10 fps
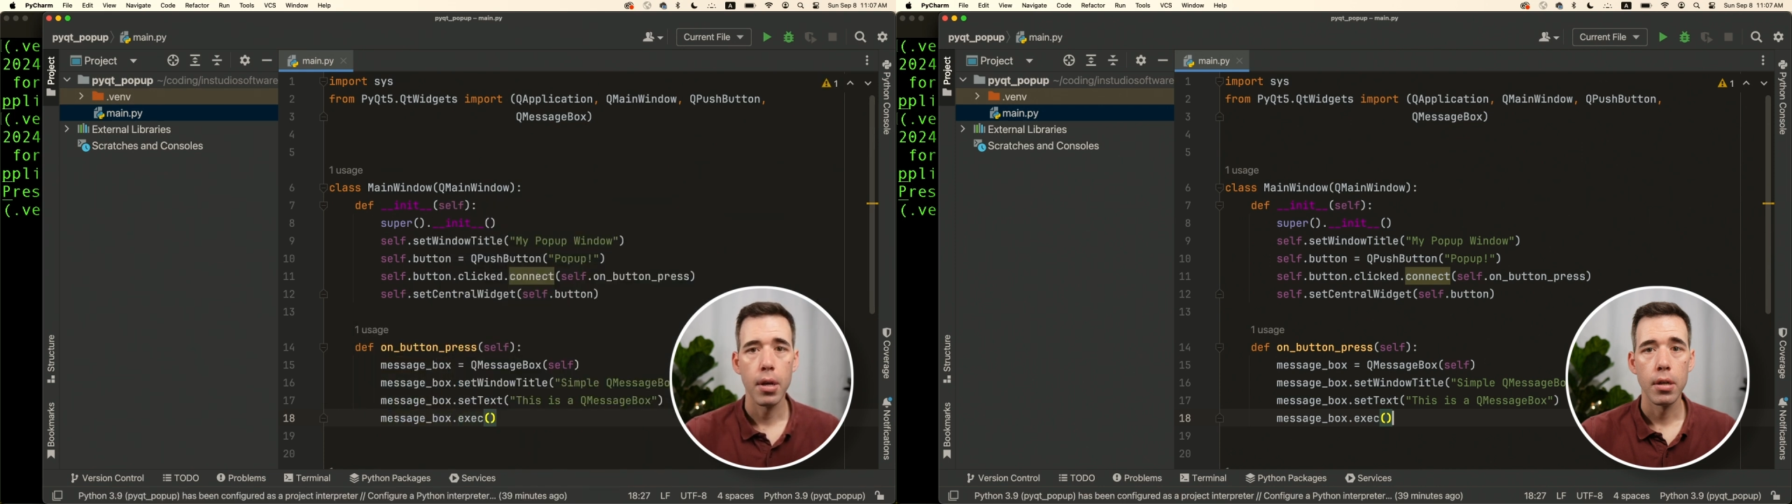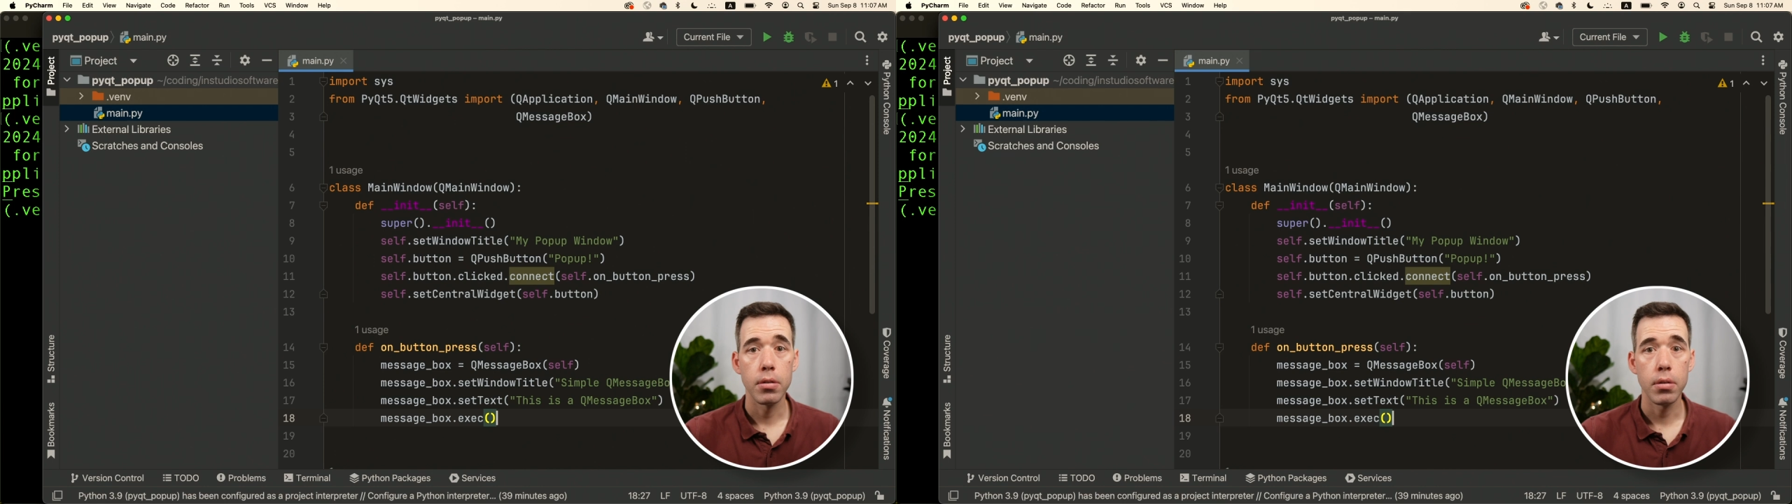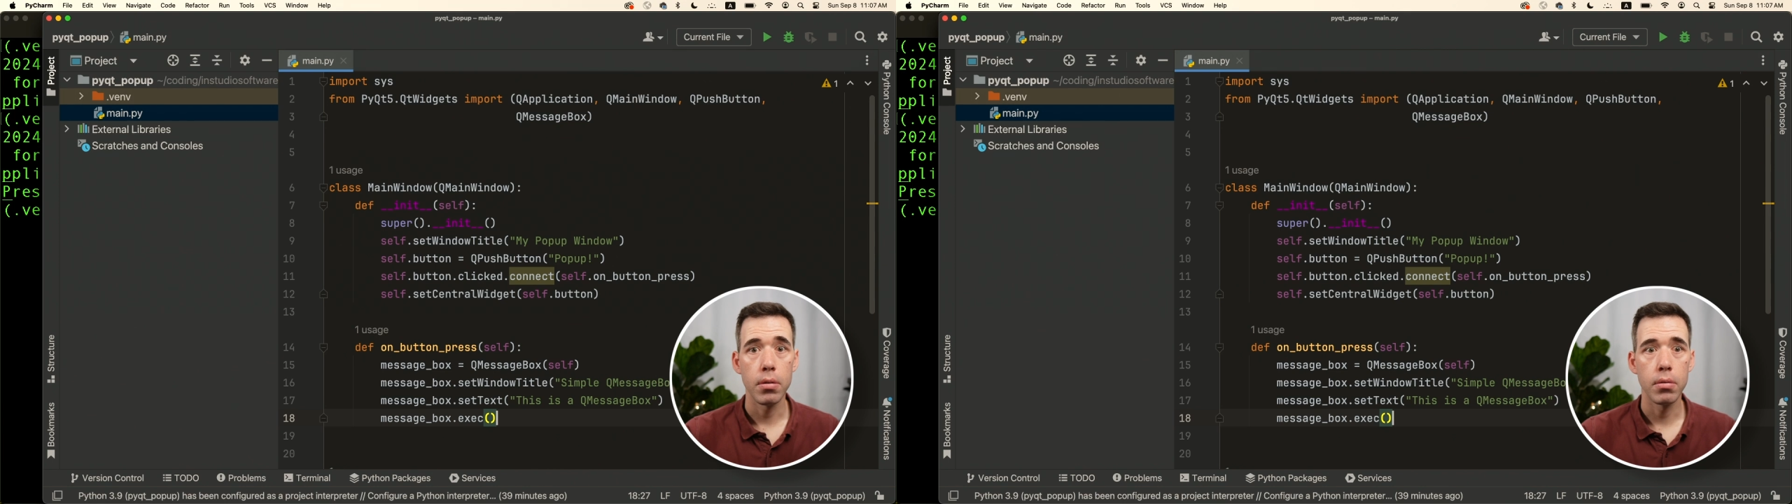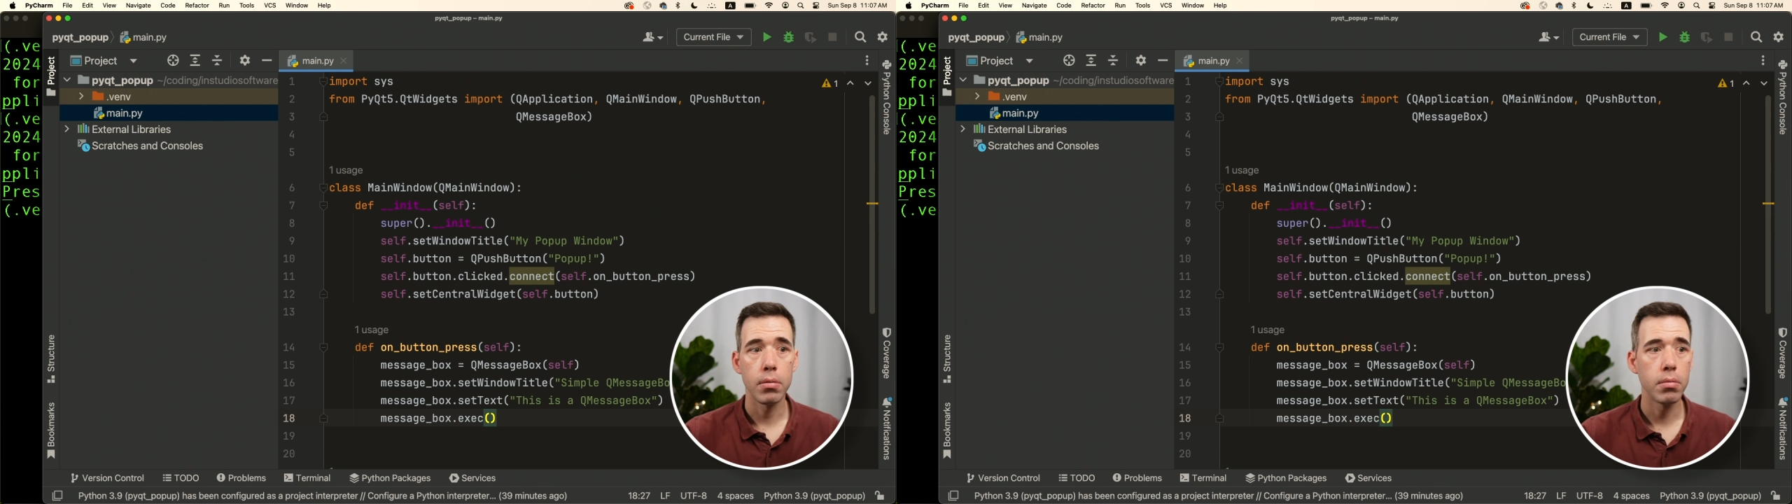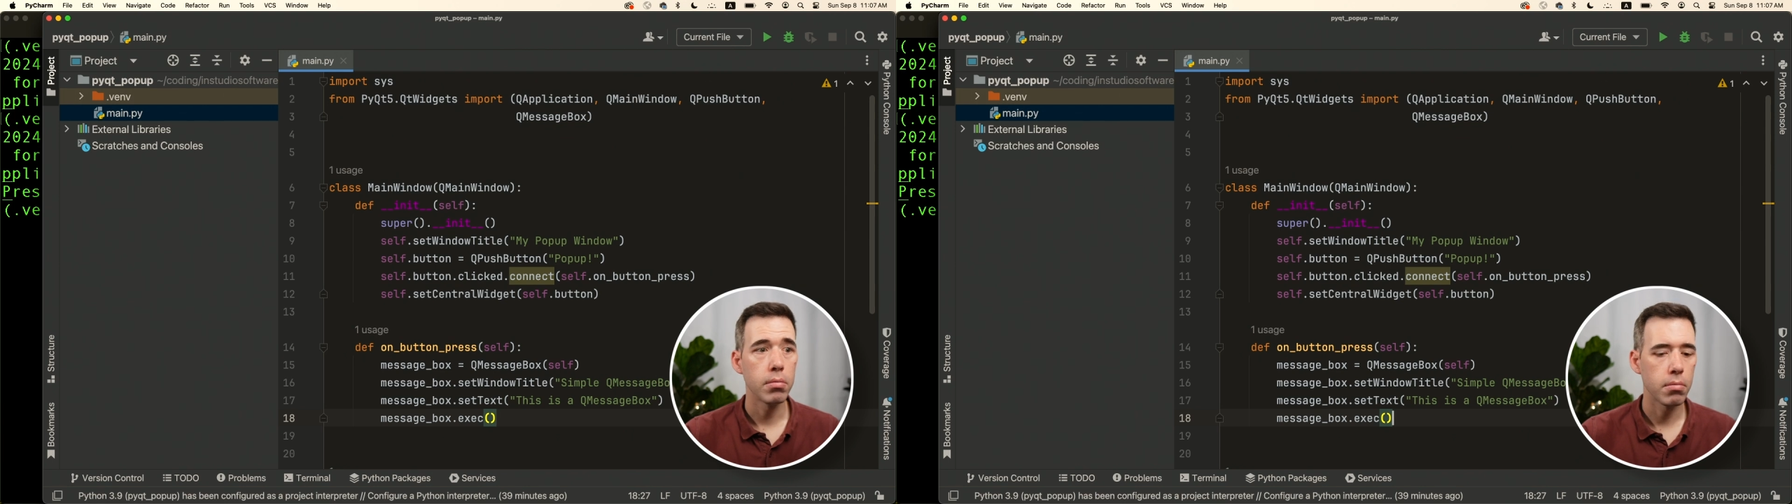
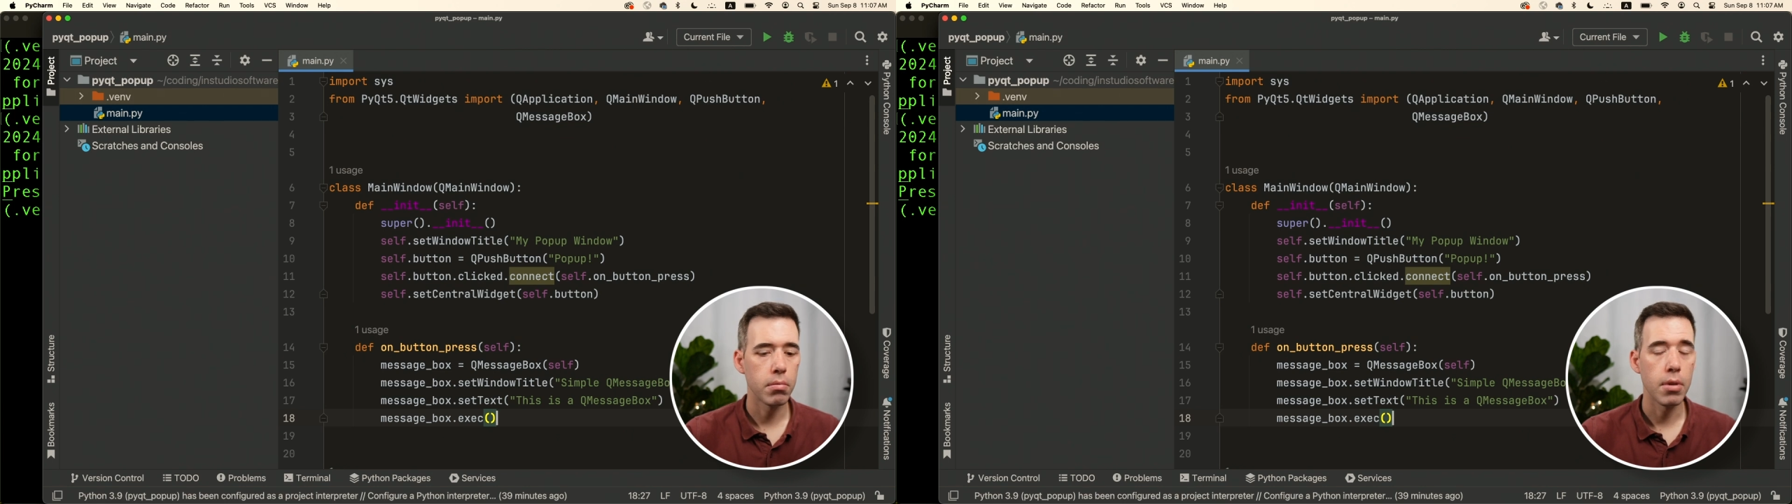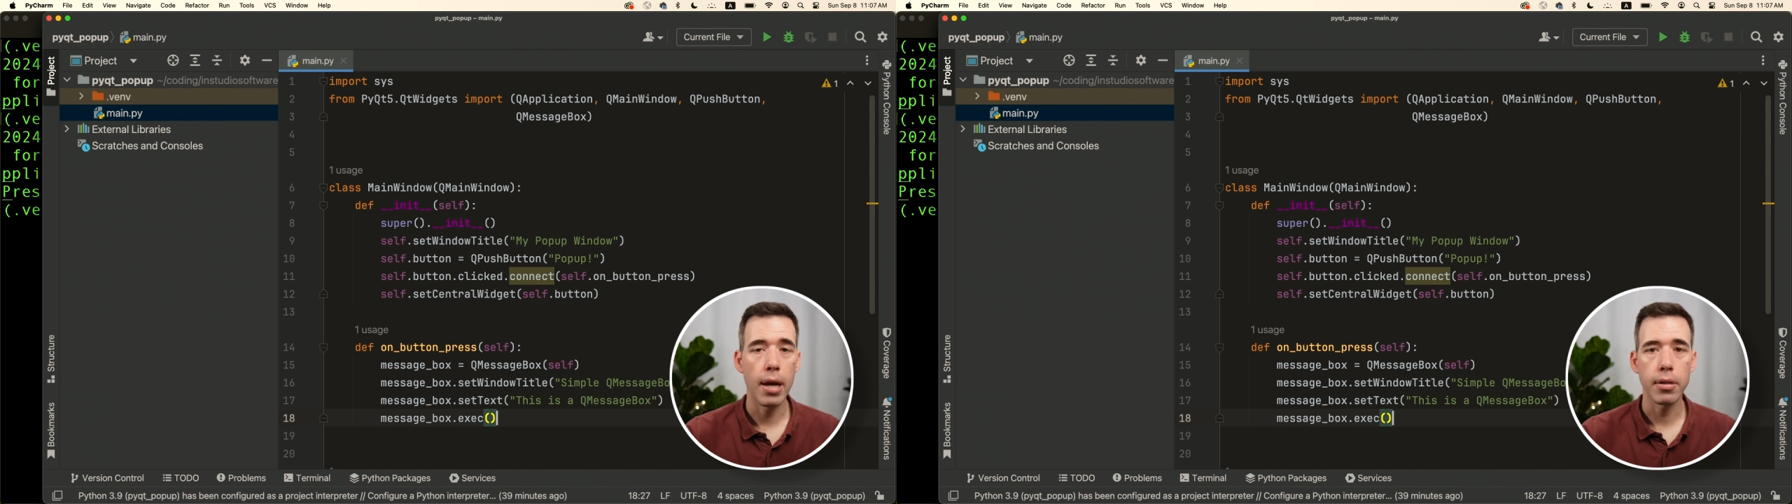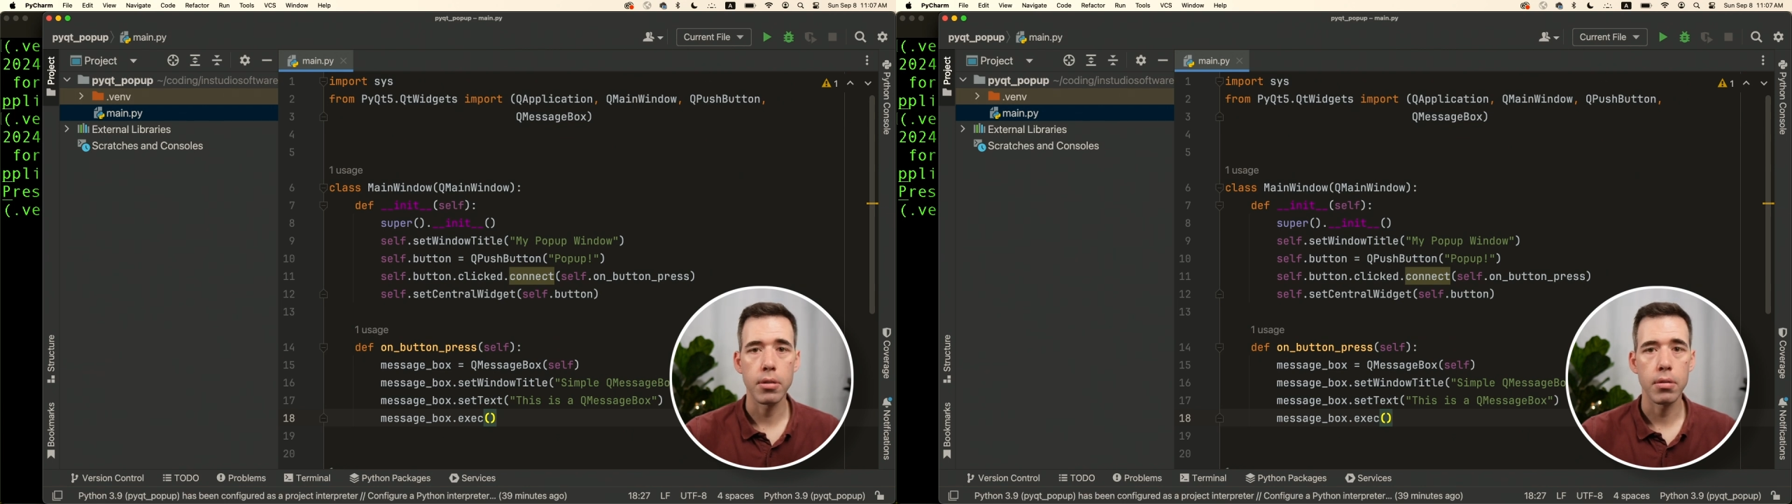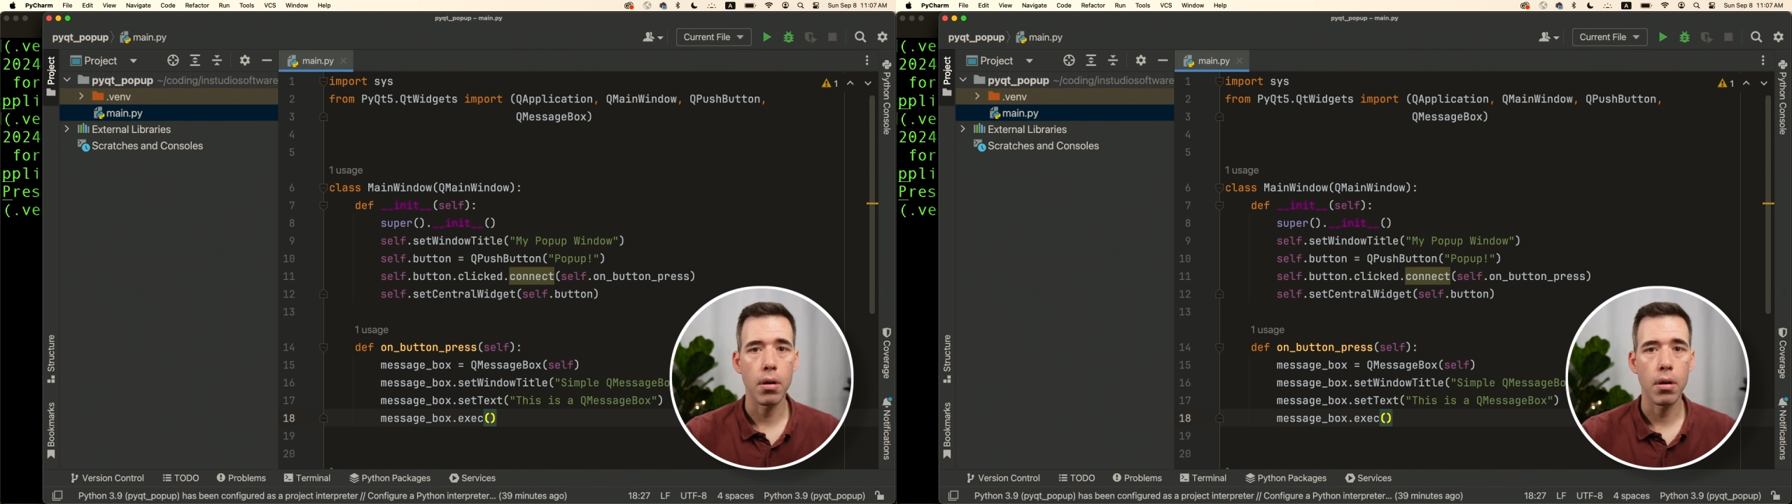So that's